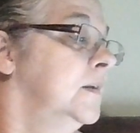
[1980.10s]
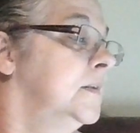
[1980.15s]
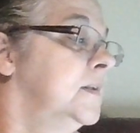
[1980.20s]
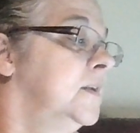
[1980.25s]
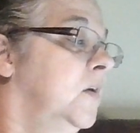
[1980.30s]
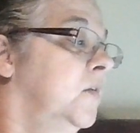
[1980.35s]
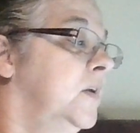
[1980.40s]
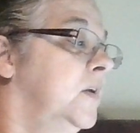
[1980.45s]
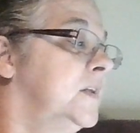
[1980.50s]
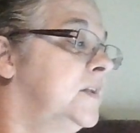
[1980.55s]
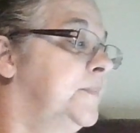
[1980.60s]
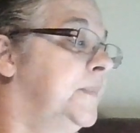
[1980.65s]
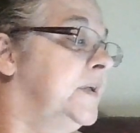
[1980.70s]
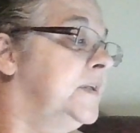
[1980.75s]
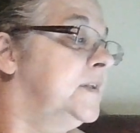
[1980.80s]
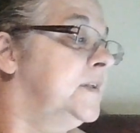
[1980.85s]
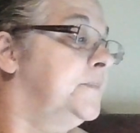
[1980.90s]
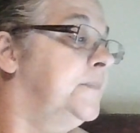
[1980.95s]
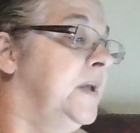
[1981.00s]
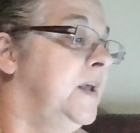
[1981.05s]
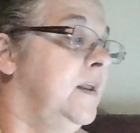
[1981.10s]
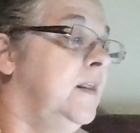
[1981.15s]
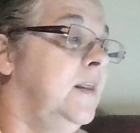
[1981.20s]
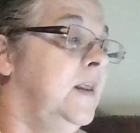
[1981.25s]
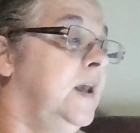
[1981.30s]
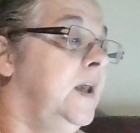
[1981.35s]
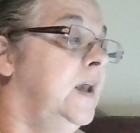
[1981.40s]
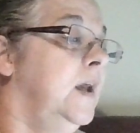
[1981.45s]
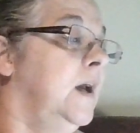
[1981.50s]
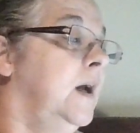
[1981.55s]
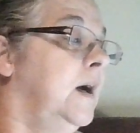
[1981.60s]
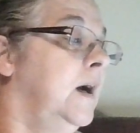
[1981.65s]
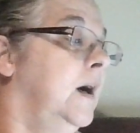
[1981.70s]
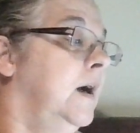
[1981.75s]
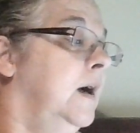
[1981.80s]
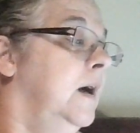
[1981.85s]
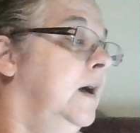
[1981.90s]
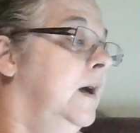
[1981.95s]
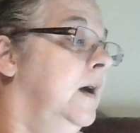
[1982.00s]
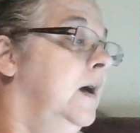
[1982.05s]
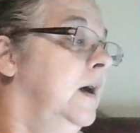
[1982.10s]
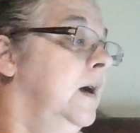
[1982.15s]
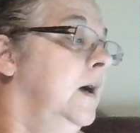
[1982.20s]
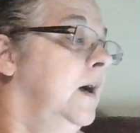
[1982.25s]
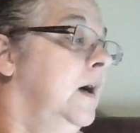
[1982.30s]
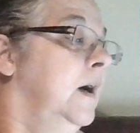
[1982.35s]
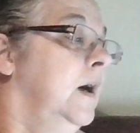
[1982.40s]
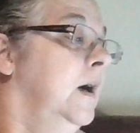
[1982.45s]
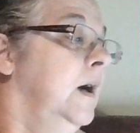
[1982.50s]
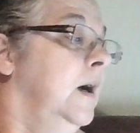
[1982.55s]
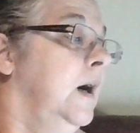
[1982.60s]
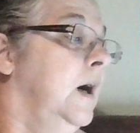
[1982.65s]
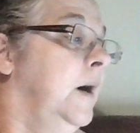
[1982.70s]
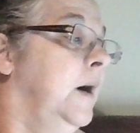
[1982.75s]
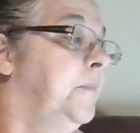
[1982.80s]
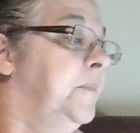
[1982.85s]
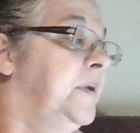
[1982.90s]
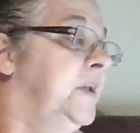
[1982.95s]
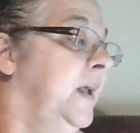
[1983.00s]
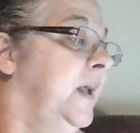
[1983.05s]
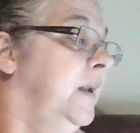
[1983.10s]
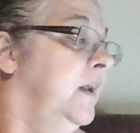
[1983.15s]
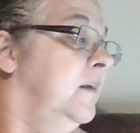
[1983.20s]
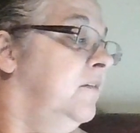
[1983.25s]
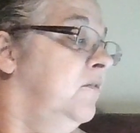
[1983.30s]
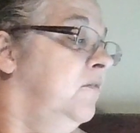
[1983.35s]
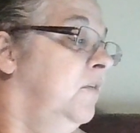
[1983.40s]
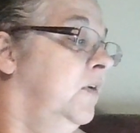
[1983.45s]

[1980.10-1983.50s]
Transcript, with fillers: So this must be the updated